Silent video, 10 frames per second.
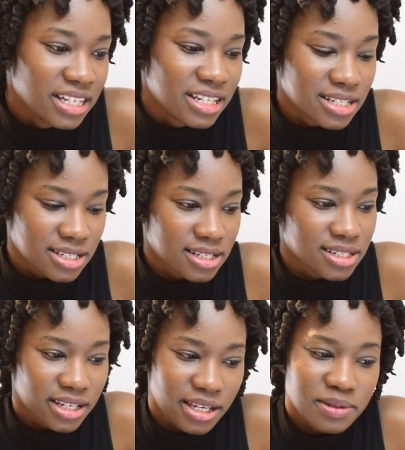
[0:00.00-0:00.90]
This is the
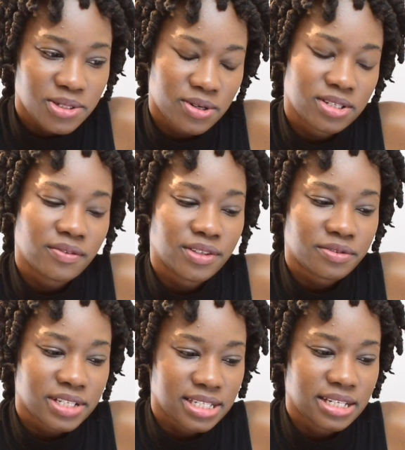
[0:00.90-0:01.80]
same source of the
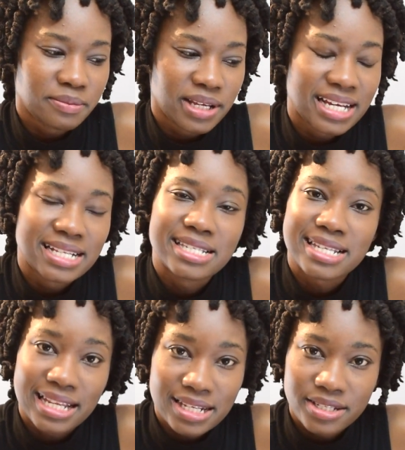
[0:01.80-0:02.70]
reasoning behind
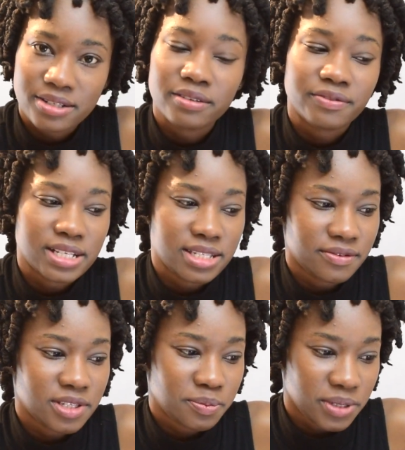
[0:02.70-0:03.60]
silencing
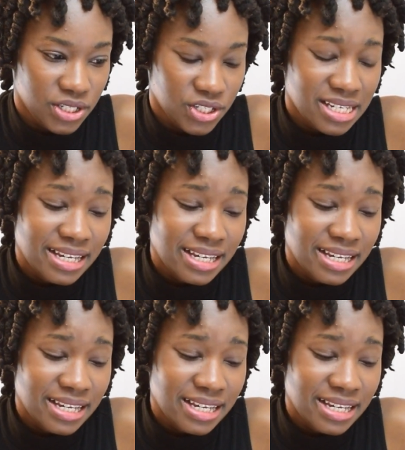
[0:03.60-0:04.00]
offensive speech